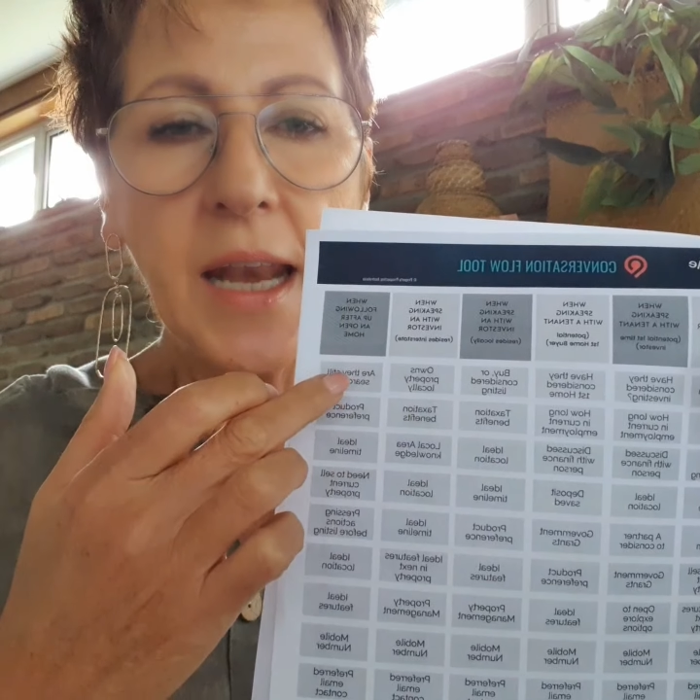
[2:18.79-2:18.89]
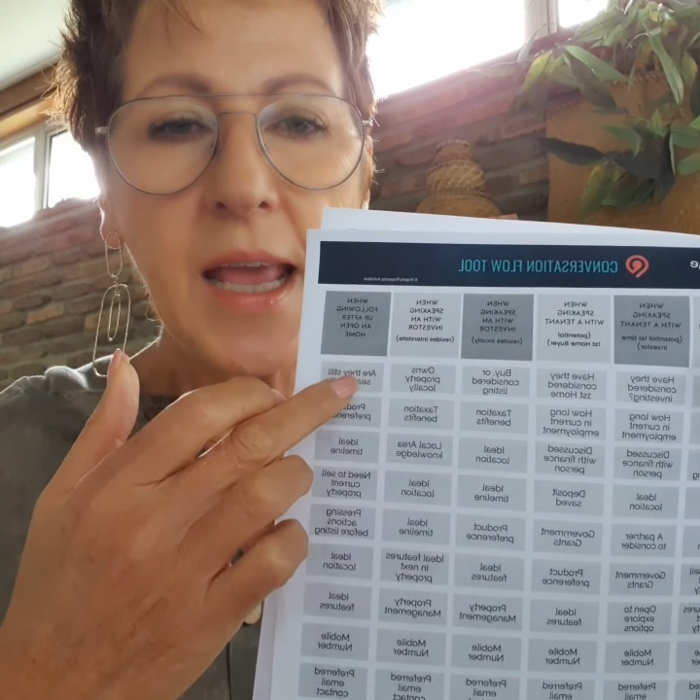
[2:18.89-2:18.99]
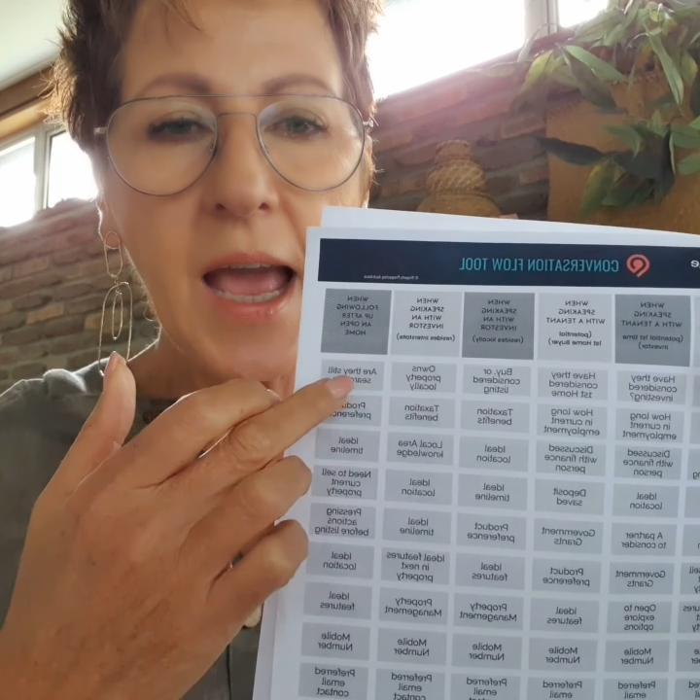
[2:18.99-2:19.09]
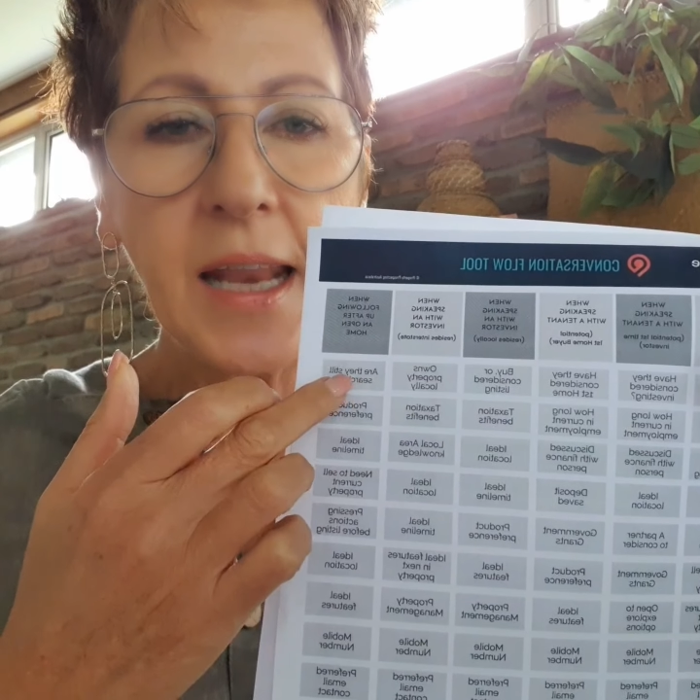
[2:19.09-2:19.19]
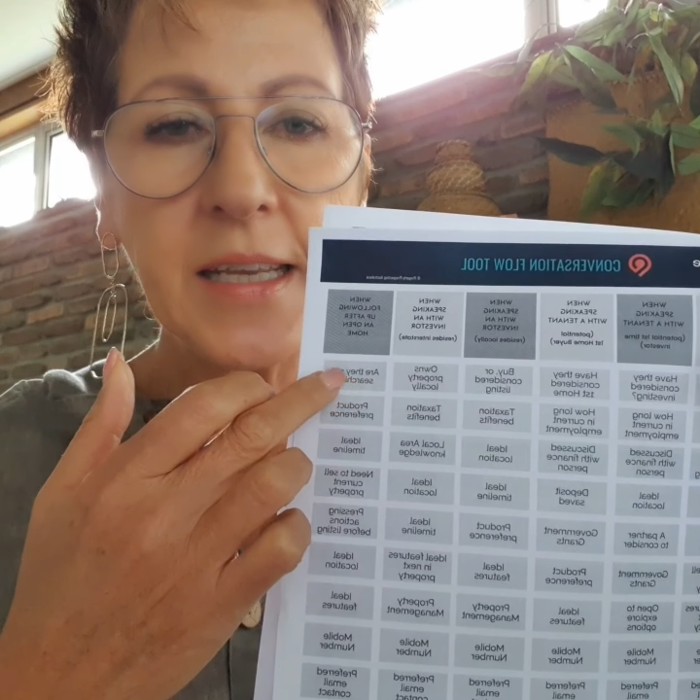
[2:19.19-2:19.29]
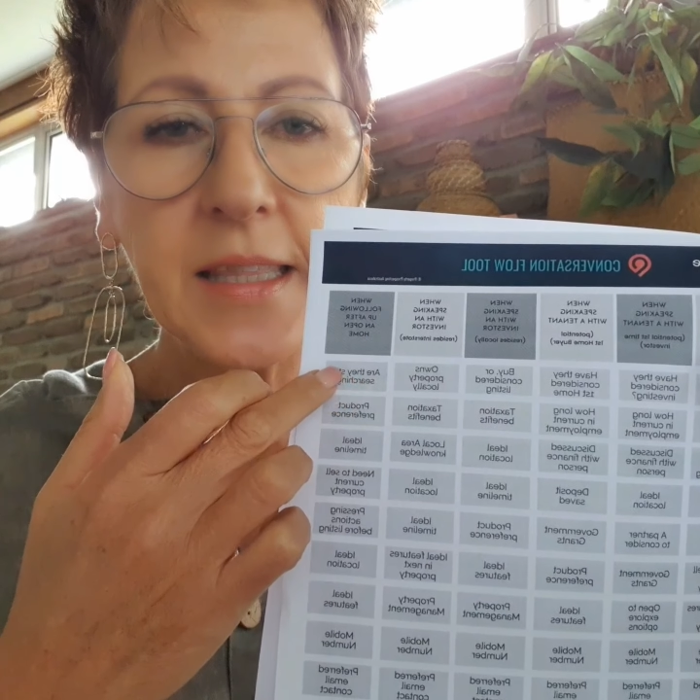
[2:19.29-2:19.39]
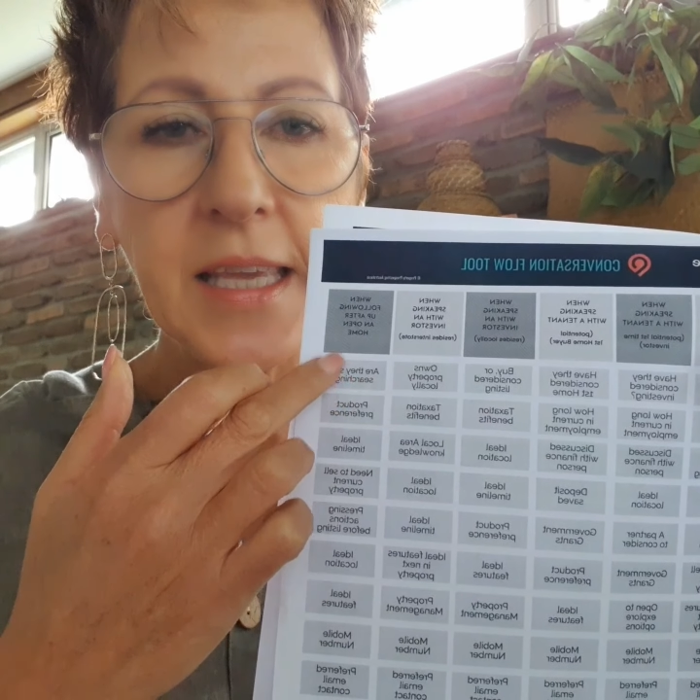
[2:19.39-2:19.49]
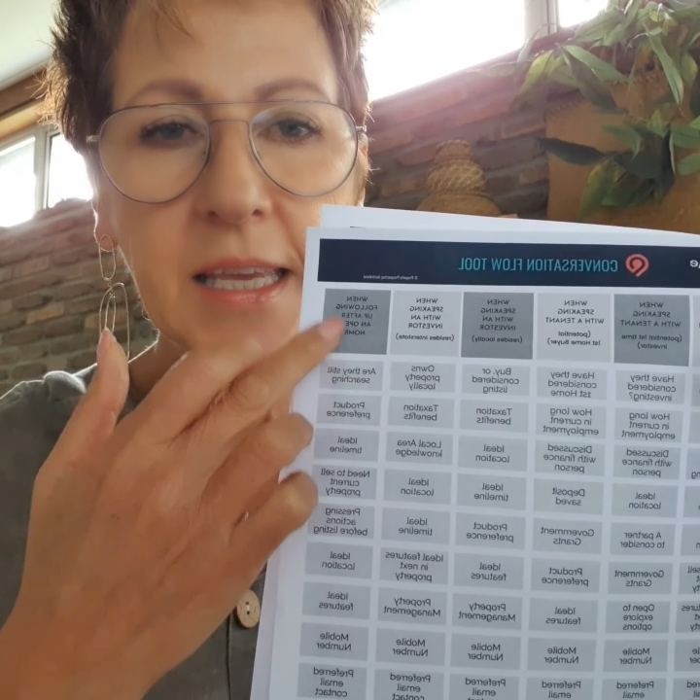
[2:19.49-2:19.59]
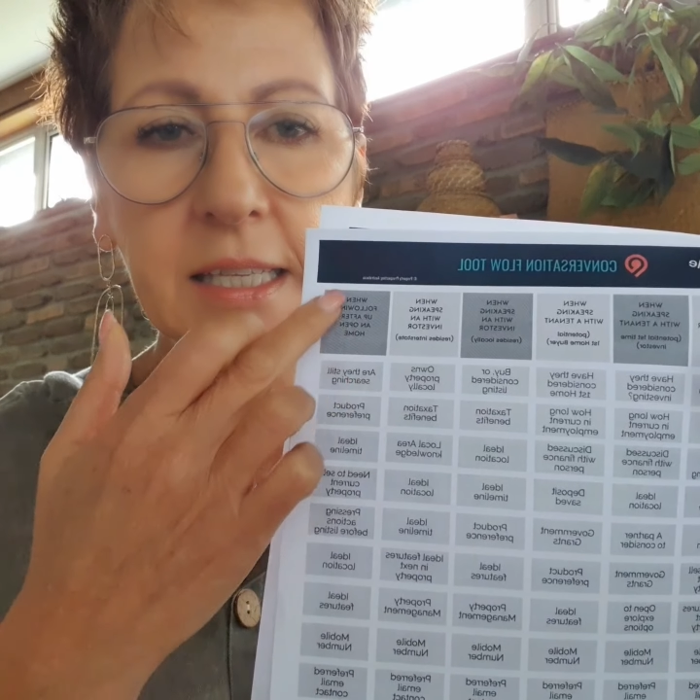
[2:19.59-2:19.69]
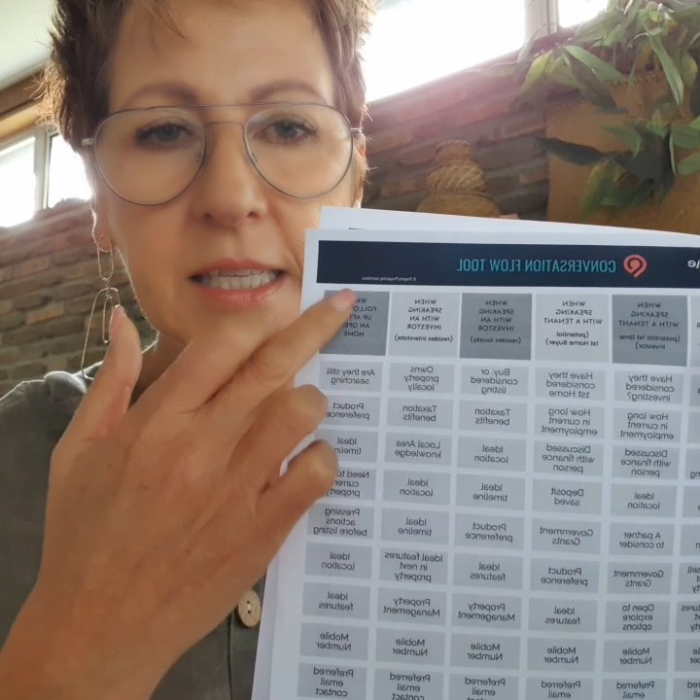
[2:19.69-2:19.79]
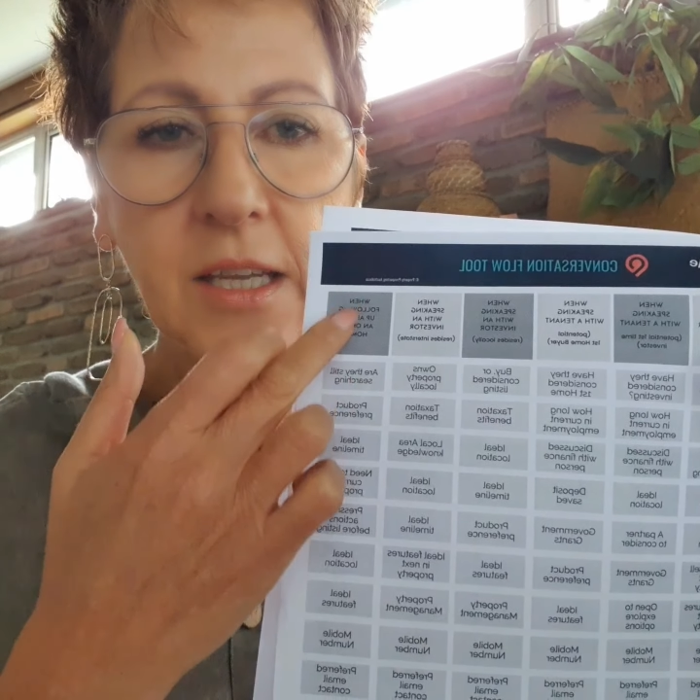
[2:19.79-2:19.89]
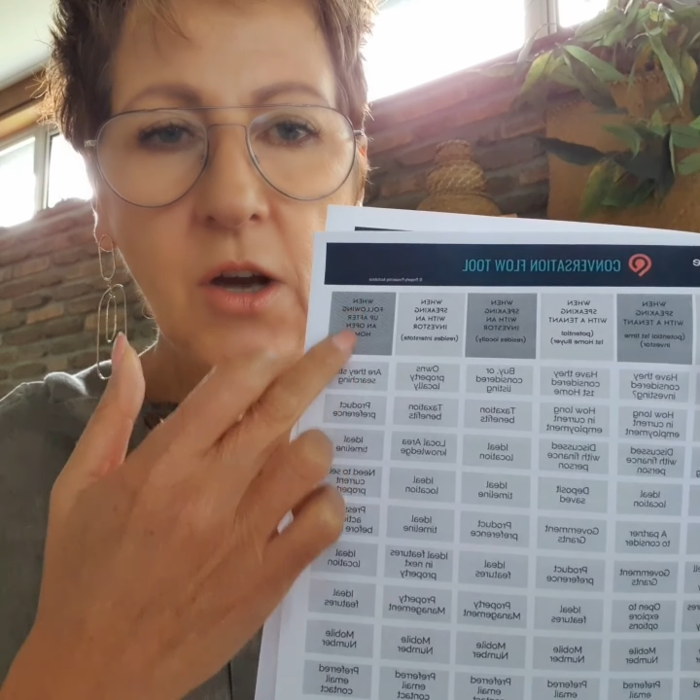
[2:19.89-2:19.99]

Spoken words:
Now, under these